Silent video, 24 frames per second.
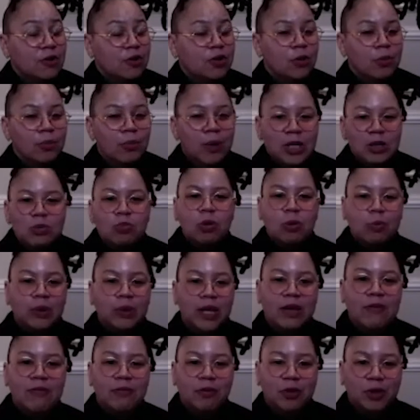you're much more
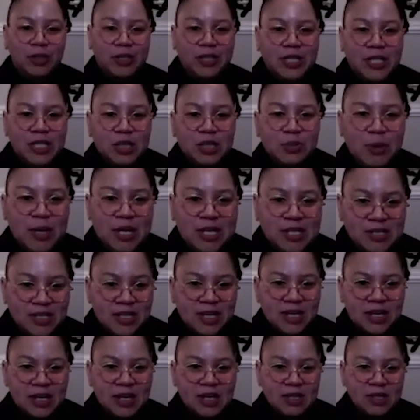playful in the space
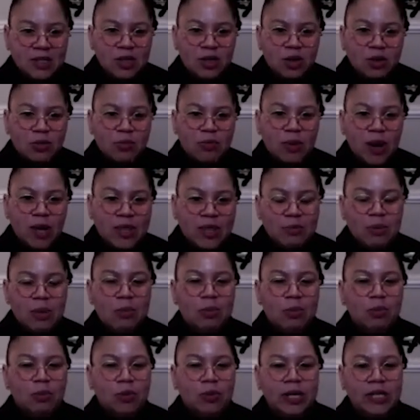than, you know, I think
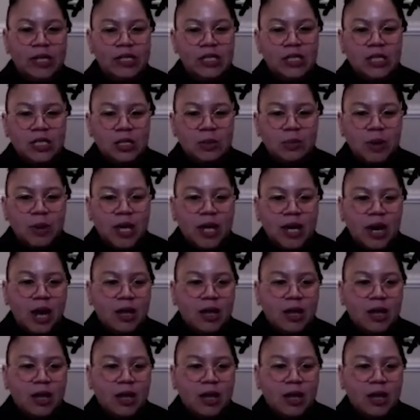people would anticipate.